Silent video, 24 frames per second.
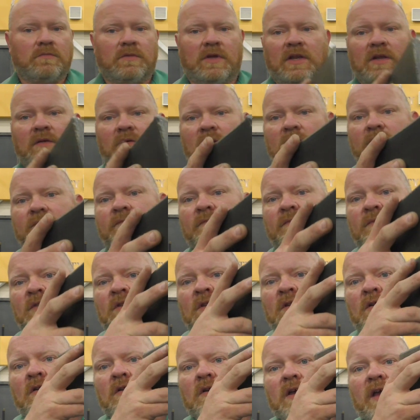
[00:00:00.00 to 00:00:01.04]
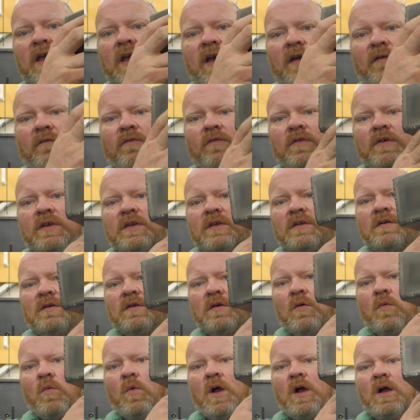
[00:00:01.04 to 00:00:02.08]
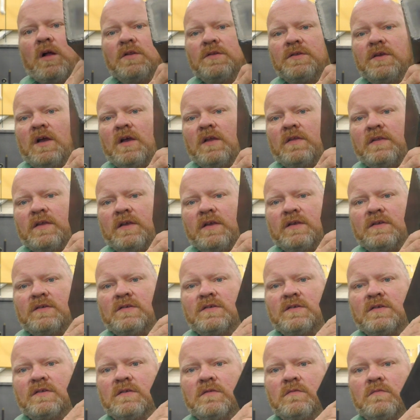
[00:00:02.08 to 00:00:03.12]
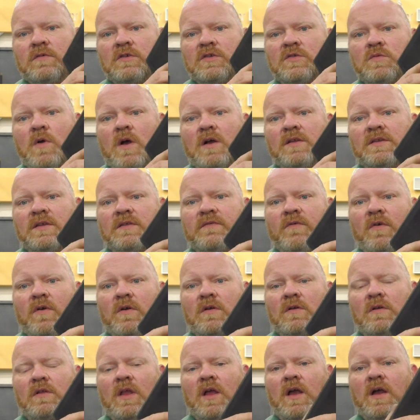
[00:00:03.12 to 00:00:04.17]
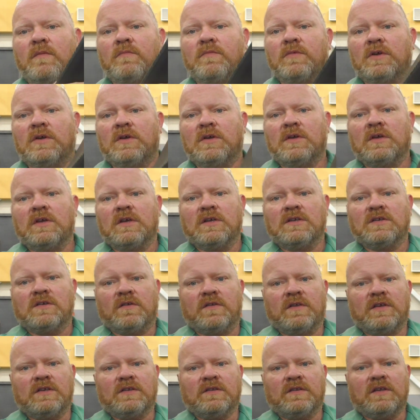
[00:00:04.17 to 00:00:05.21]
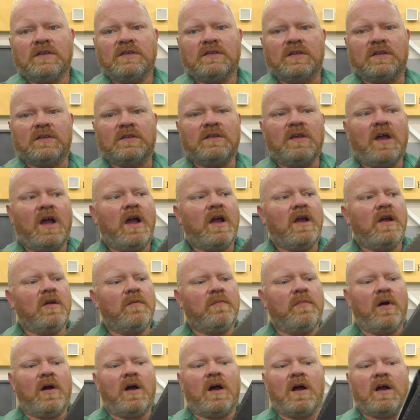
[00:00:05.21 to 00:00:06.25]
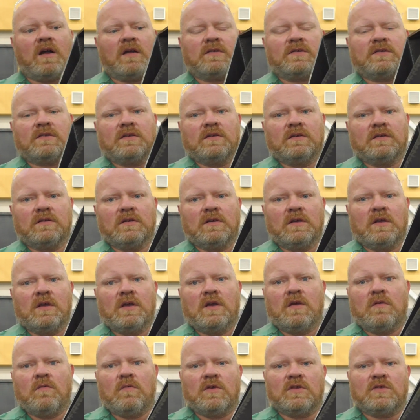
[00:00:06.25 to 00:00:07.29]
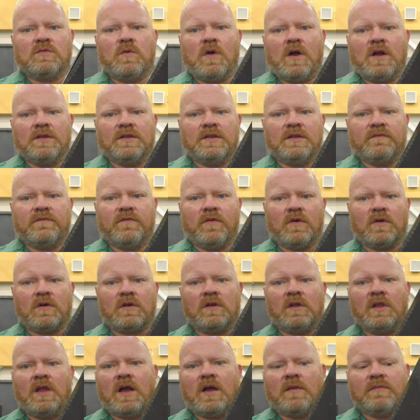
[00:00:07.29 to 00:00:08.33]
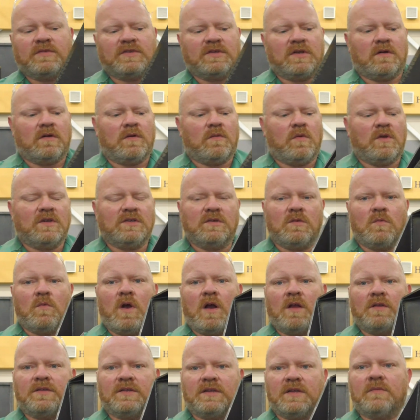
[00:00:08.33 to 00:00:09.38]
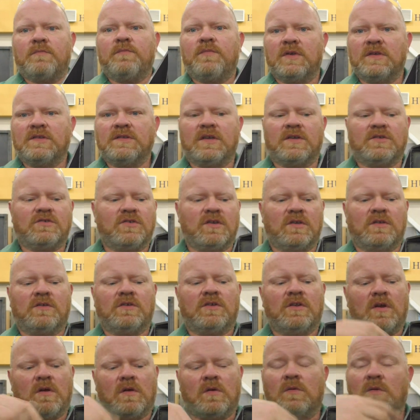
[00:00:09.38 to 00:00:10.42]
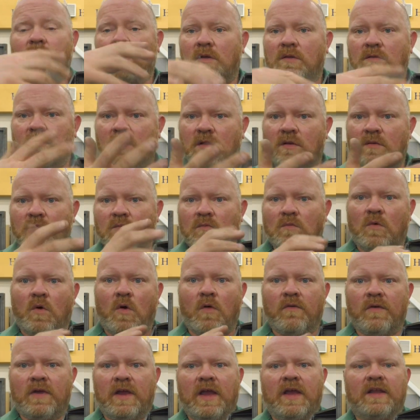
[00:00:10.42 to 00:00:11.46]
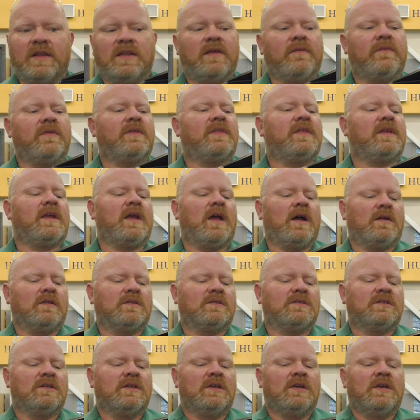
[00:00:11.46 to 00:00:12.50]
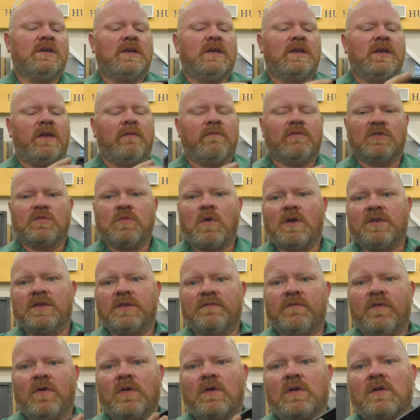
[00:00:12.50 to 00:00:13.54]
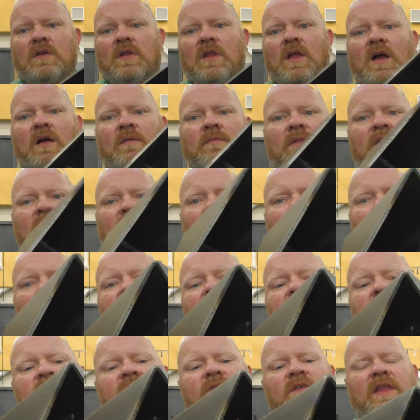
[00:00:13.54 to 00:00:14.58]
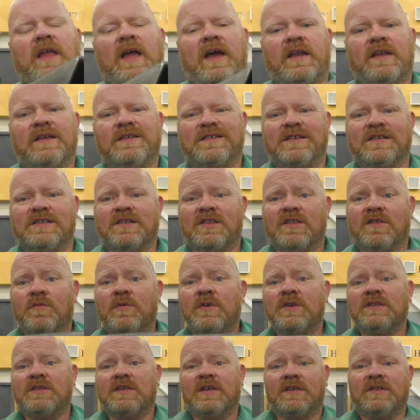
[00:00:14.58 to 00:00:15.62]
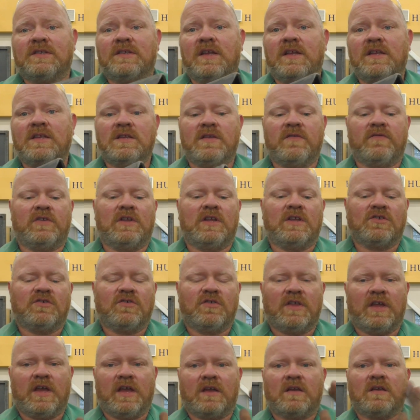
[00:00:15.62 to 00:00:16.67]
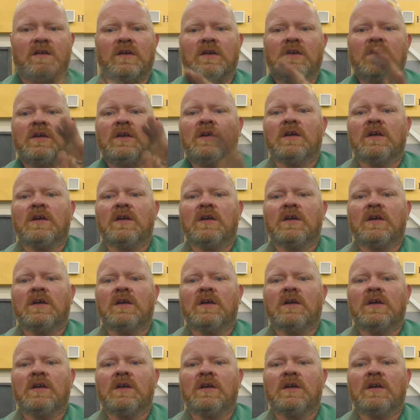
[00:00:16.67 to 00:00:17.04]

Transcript: Anyway, every weld on this was welded vertical up. So this entire box was welded vertical up. So it wasn't welded in position, in overhead and everything else. It was welded vertical up. And the reason for that is it's 3/16 of an inch thick.